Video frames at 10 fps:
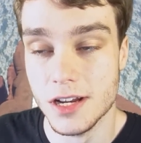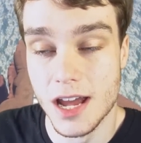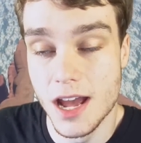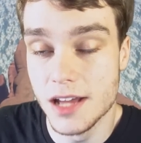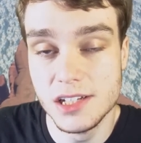
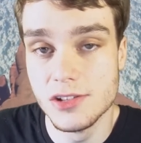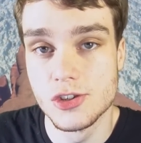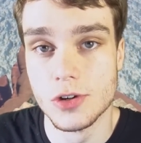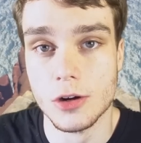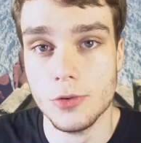I didn't
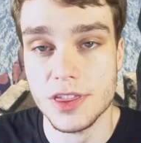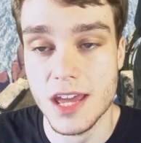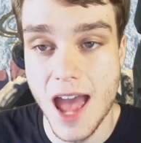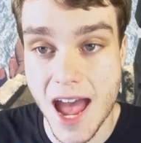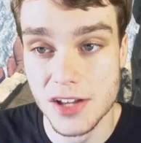struggle with
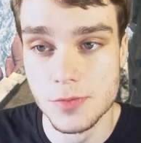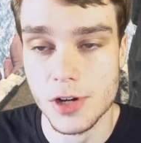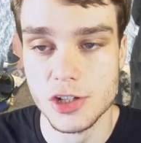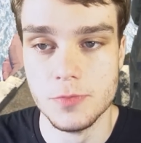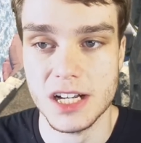it as
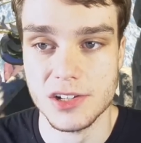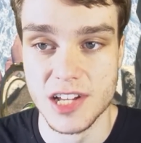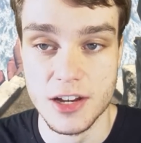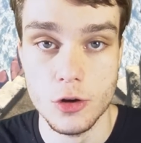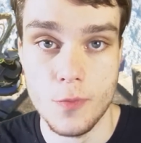much because
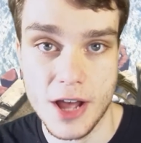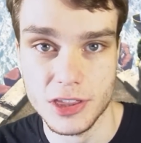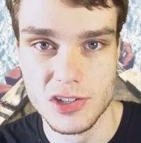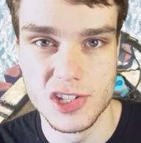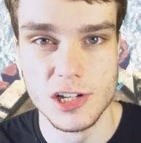I knew about
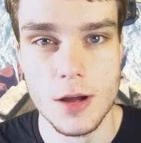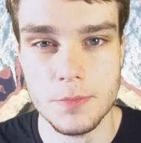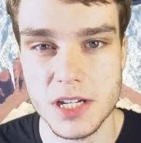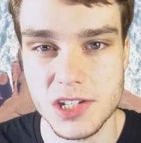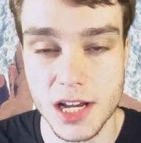the
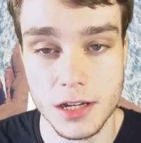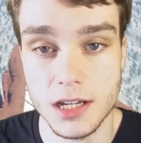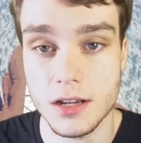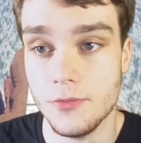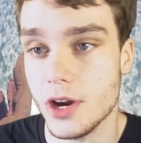stomping
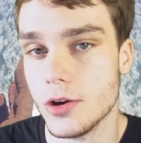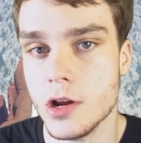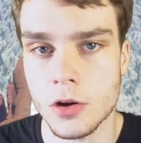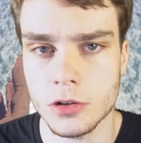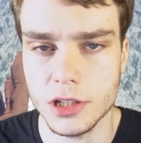technique
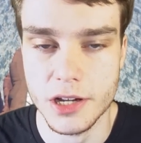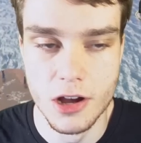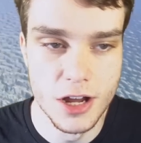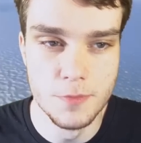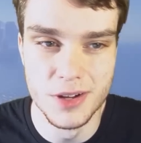very early
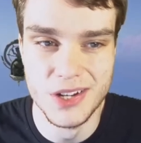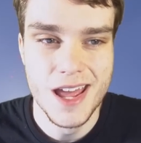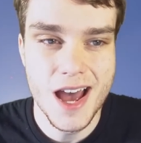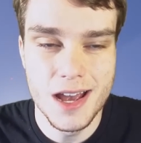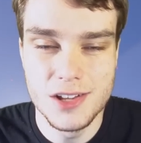on,
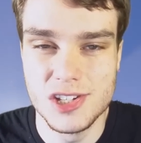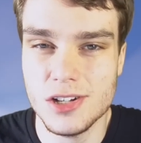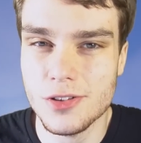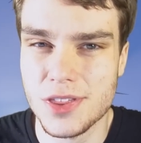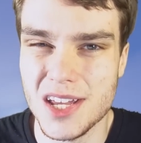but I
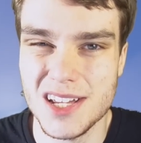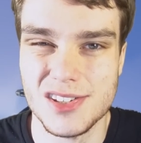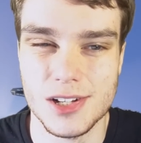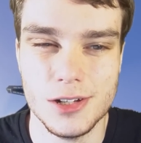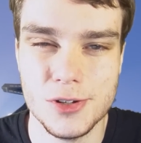still think
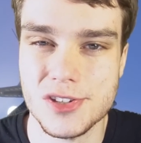it's a little